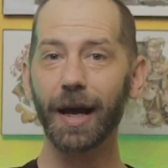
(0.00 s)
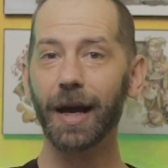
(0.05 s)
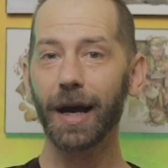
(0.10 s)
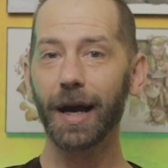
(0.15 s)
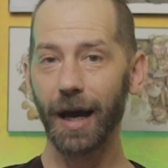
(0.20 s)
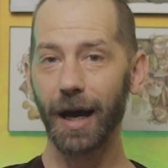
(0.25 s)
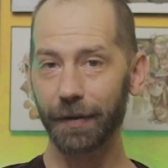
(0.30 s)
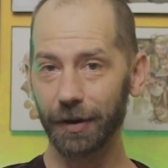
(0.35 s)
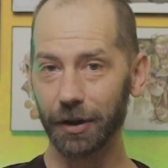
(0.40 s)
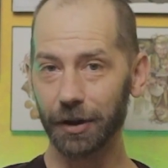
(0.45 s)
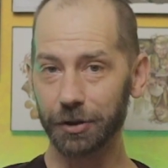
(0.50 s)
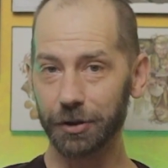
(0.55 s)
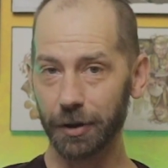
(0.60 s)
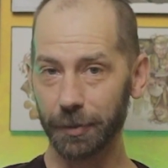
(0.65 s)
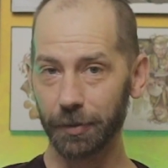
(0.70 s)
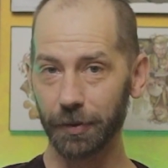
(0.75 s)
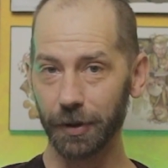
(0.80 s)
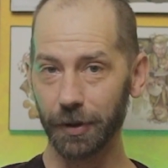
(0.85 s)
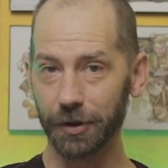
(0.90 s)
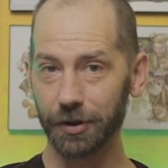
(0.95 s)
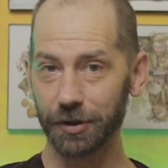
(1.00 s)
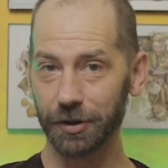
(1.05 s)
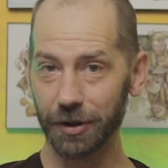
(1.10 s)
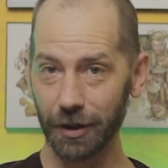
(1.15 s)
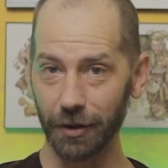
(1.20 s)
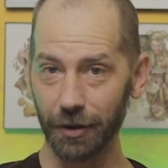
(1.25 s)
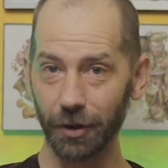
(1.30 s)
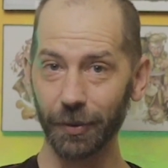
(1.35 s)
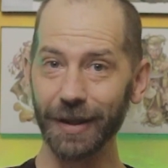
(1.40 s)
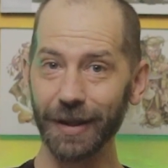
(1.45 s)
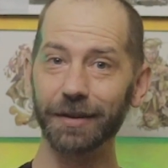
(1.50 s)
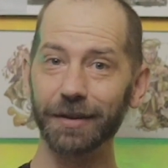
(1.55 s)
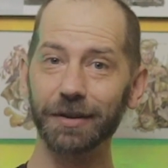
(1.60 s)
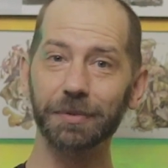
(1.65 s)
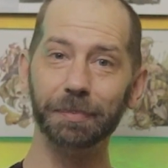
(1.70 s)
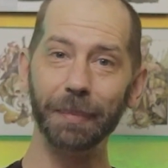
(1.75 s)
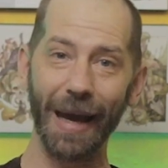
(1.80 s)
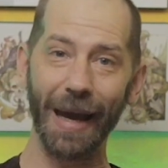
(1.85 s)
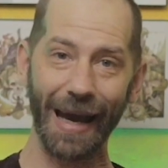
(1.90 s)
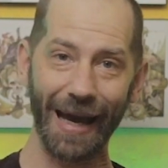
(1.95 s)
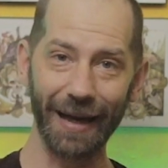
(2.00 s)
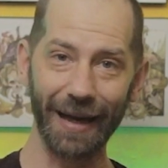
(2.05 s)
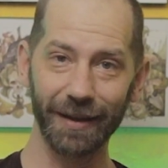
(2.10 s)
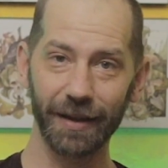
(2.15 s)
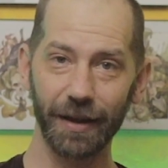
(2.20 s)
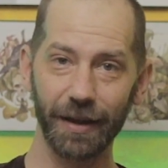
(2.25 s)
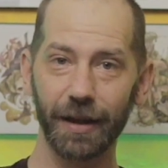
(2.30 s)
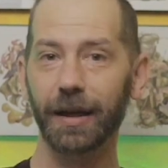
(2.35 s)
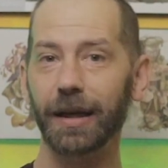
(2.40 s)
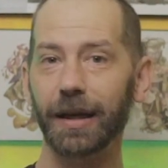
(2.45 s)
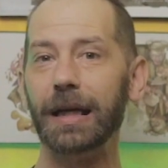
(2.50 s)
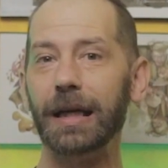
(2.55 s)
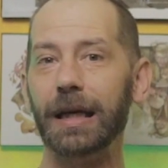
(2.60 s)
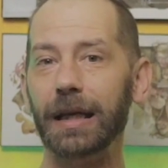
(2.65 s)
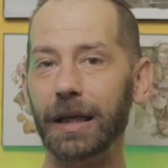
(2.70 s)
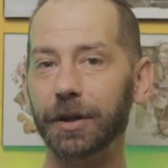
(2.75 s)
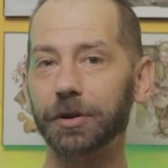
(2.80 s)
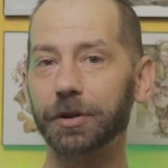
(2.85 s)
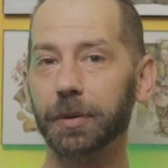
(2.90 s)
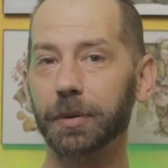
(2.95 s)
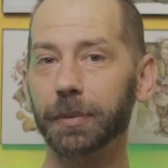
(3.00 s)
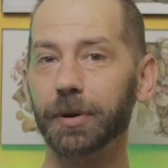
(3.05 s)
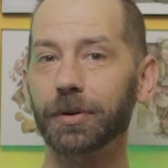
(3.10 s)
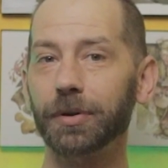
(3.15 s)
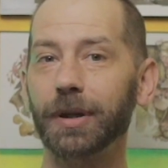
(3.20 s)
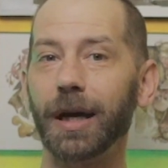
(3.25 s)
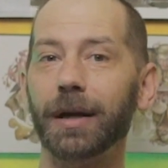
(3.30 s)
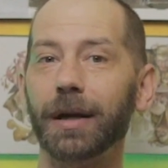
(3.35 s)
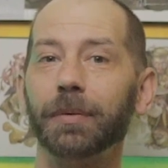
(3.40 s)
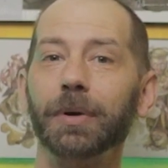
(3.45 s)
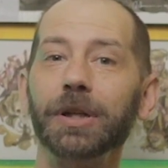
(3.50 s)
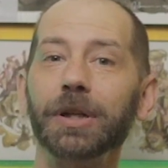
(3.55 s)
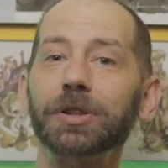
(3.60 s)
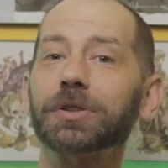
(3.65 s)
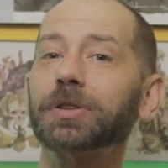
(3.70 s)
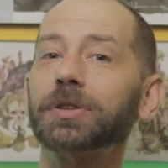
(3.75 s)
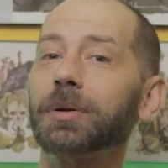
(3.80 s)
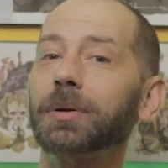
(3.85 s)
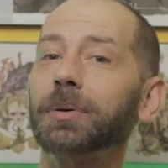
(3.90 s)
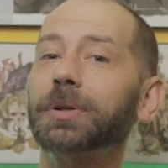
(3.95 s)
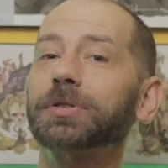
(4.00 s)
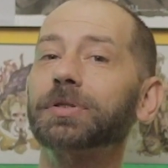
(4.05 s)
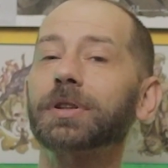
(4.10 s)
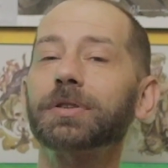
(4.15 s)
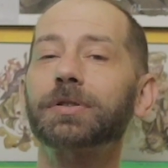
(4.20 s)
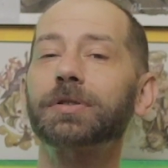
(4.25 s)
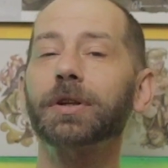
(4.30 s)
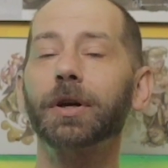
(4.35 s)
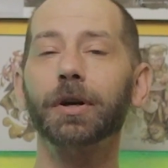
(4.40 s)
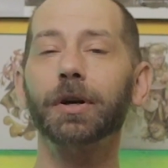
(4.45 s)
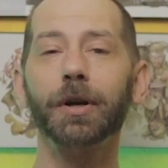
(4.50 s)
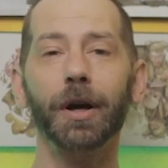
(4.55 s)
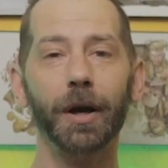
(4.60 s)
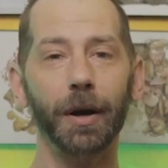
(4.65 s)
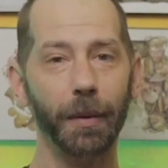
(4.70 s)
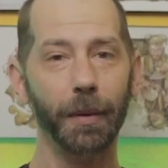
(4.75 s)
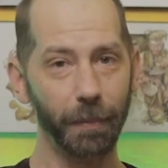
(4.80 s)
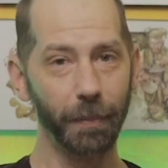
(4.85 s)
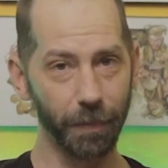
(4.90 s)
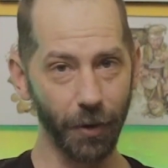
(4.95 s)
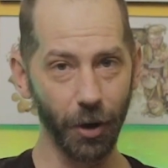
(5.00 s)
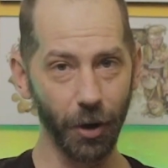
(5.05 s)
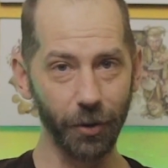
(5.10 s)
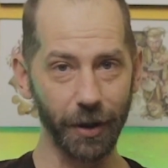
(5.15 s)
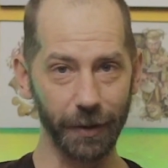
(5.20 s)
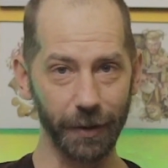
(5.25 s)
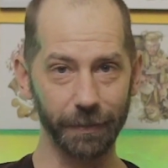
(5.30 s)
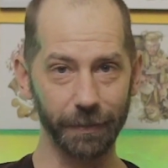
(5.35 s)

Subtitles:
Having an attribute reach 0 is bad. Any attribute that reaches 0 is considered broken.